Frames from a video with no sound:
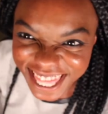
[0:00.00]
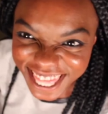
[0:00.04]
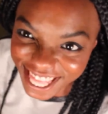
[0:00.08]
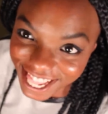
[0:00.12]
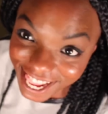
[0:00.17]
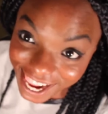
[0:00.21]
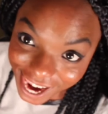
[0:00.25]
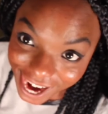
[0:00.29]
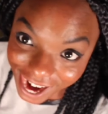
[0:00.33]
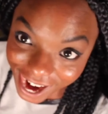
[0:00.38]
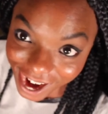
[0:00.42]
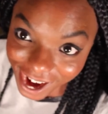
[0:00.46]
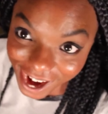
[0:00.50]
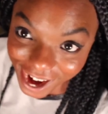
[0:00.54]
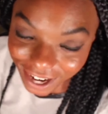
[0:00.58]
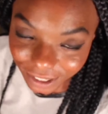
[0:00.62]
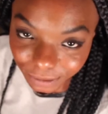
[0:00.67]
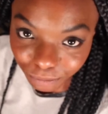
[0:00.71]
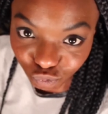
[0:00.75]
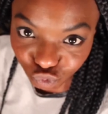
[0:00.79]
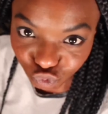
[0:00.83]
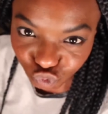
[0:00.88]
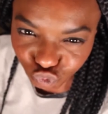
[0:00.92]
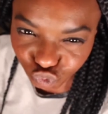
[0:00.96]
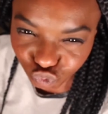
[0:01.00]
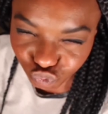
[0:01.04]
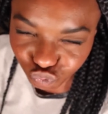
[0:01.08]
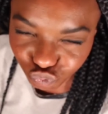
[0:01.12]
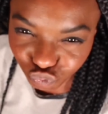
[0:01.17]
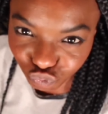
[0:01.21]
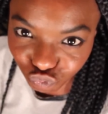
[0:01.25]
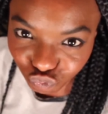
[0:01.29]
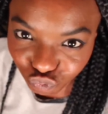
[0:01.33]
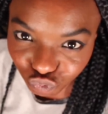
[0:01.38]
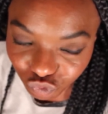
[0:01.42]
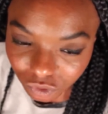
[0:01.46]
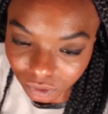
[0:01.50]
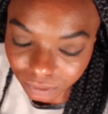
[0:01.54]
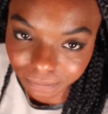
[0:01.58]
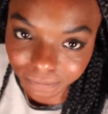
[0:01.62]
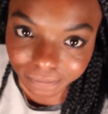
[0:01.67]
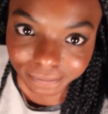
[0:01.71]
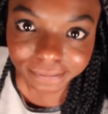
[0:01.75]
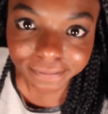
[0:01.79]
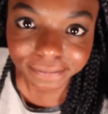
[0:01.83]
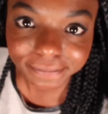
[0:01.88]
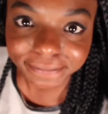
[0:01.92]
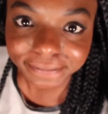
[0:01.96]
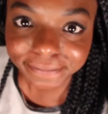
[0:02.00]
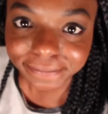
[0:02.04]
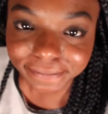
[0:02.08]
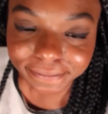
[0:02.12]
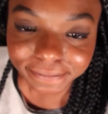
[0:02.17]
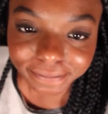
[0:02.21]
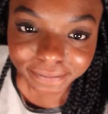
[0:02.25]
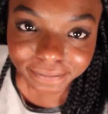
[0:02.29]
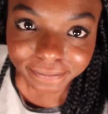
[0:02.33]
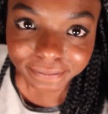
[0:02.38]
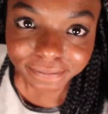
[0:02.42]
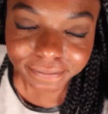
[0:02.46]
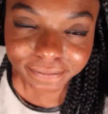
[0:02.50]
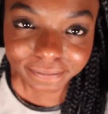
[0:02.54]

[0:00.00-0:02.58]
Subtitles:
So since I had ran out of hair